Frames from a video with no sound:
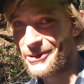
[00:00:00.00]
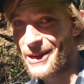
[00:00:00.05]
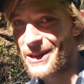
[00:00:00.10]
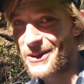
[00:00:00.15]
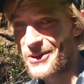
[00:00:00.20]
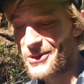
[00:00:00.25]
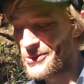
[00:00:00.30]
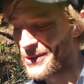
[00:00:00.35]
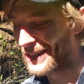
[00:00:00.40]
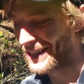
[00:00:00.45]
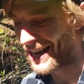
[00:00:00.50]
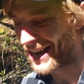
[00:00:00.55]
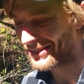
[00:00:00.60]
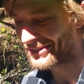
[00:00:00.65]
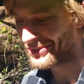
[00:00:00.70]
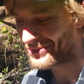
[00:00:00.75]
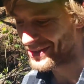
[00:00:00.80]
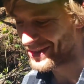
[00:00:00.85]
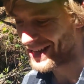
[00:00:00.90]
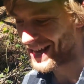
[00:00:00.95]
week or the week
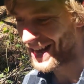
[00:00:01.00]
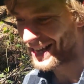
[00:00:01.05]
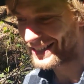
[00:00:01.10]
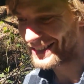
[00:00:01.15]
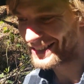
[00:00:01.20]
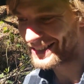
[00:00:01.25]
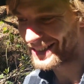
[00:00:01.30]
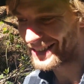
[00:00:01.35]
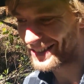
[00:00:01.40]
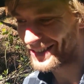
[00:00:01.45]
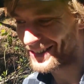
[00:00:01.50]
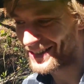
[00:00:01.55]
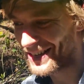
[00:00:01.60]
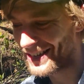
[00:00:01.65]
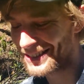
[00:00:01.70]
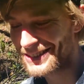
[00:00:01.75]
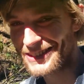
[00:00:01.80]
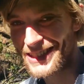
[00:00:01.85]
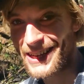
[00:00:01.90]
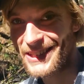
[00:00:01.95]
after with that,
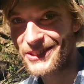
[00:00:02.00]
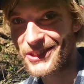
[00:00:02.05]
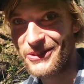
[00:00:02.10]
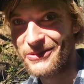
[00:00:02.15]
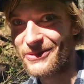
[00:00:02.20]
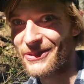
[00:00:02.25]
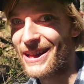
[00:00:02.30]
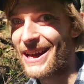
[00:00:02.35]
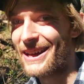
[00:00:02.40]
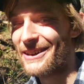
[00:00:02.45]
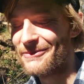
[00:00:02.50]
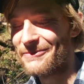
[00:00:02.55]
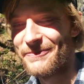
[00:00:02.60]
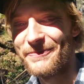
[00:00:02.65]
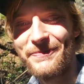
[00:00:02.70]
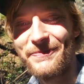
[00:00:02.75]
so stay tuned for that.